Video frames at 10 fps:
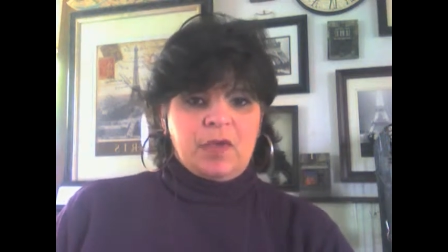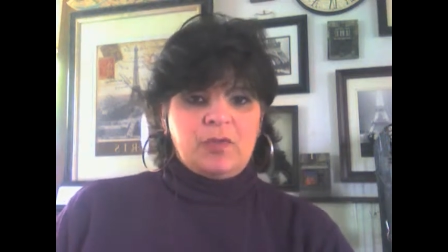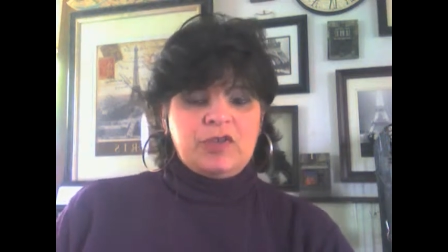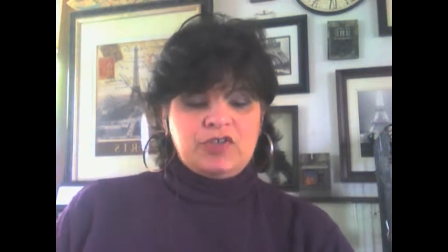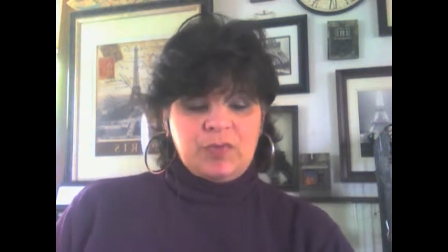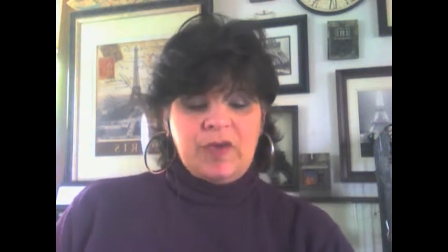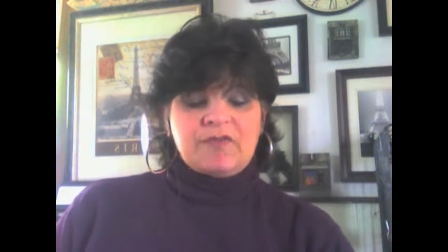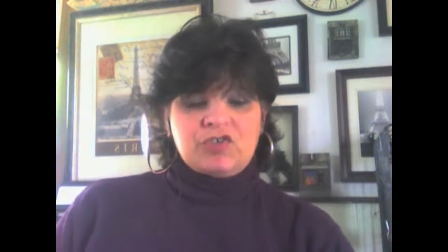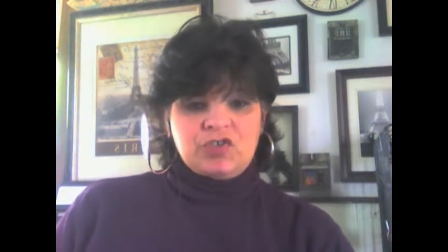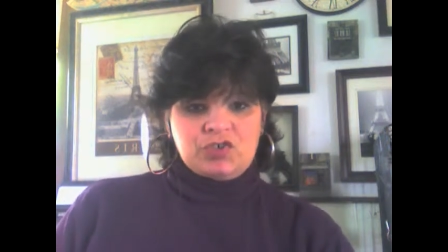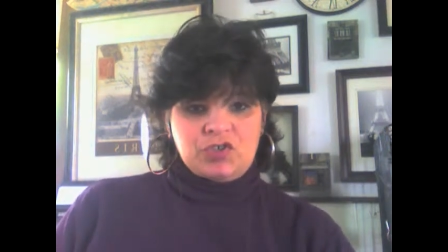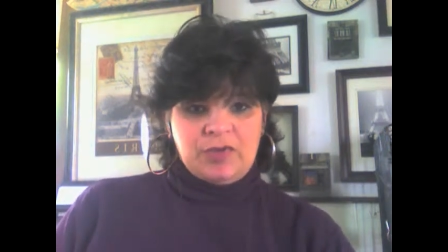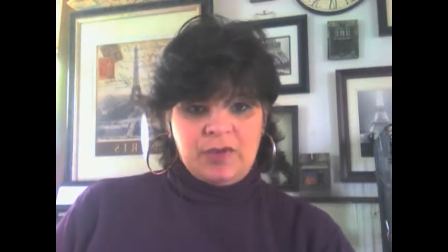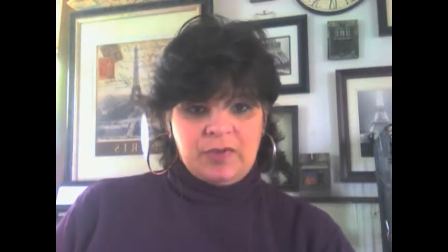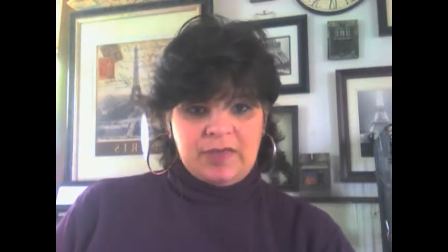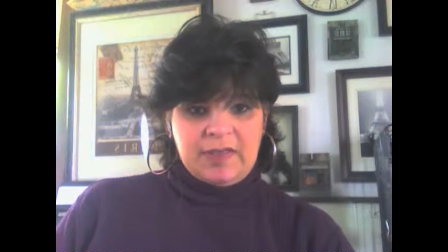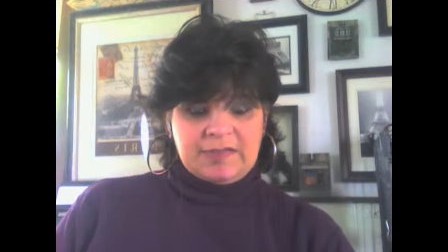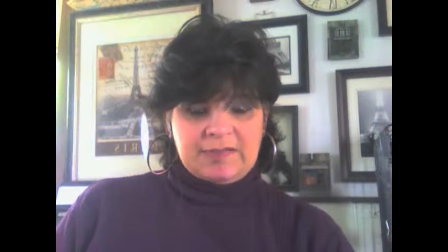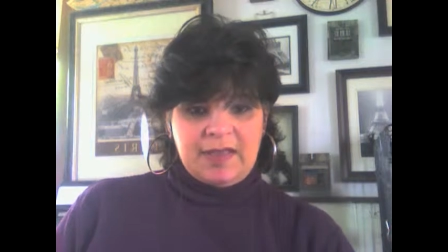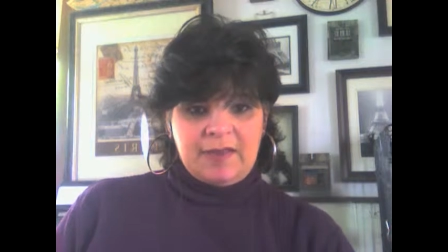We do have a social networking
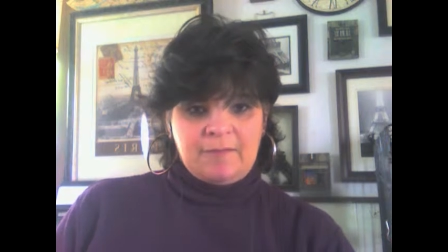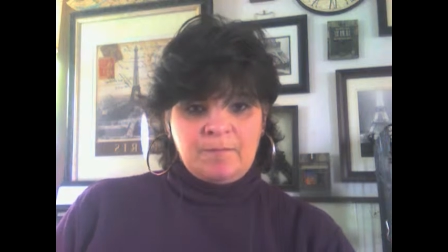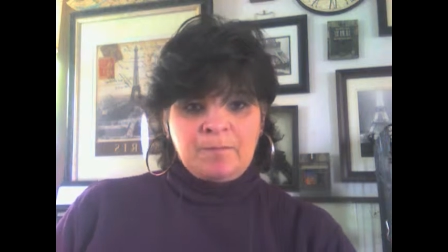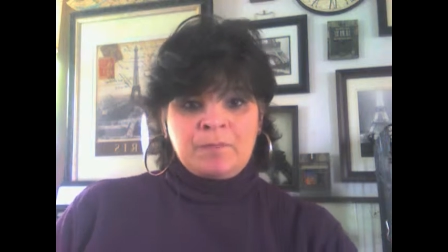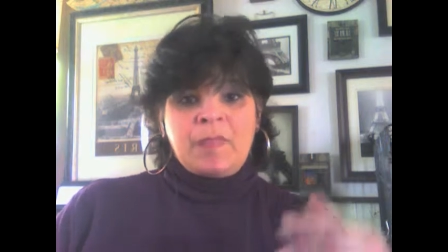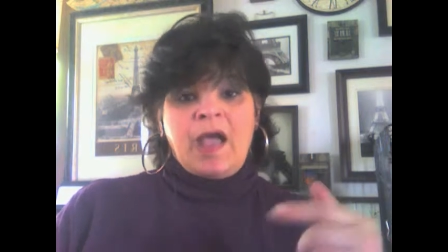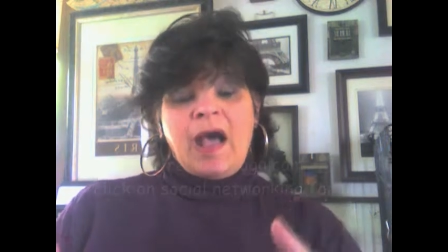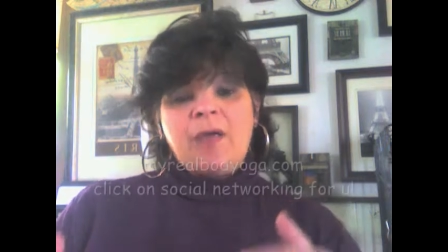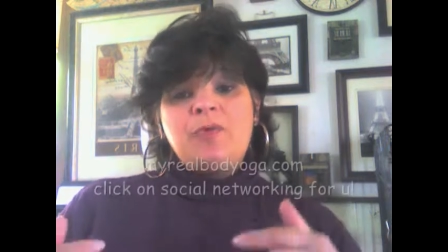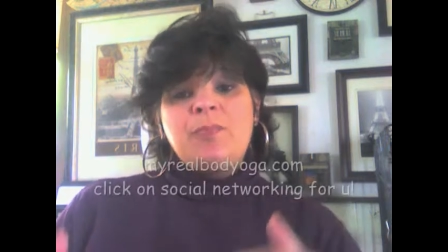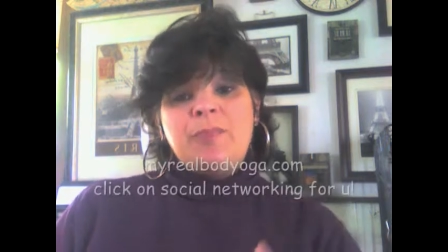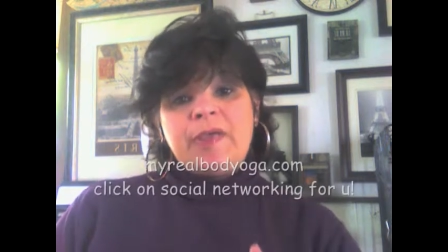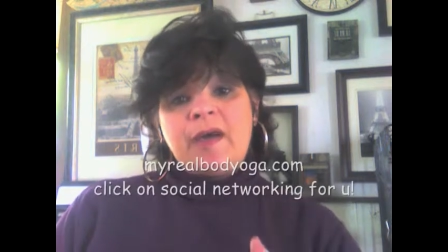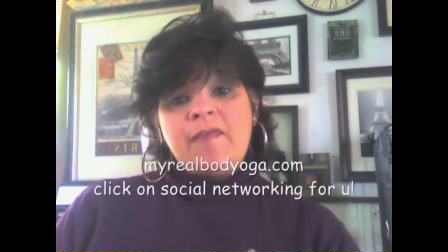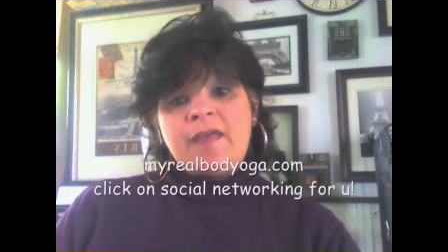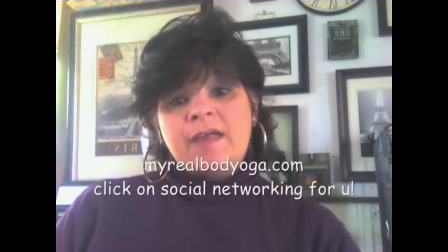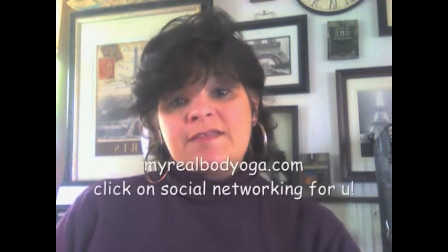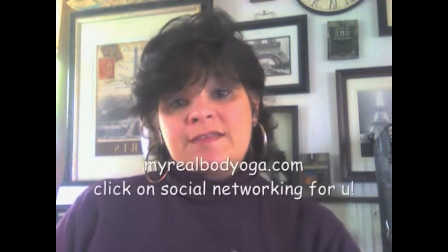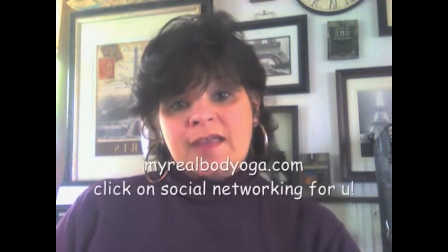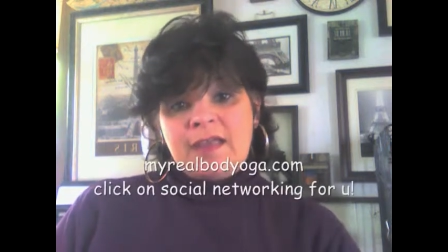site. I will be on
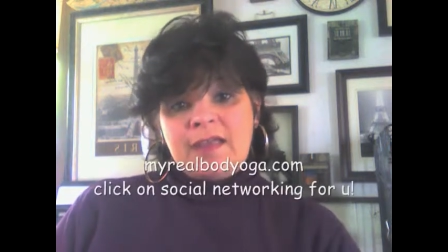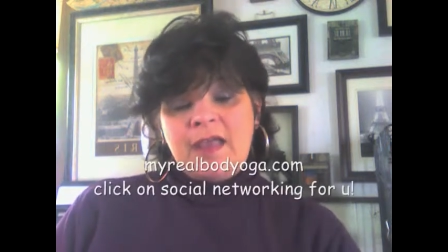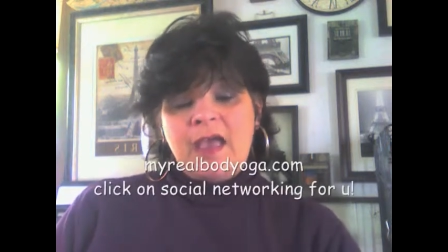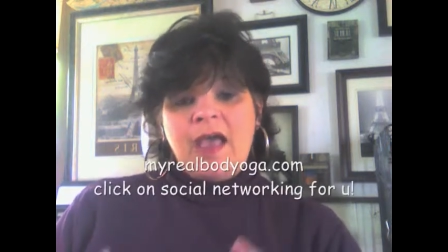that site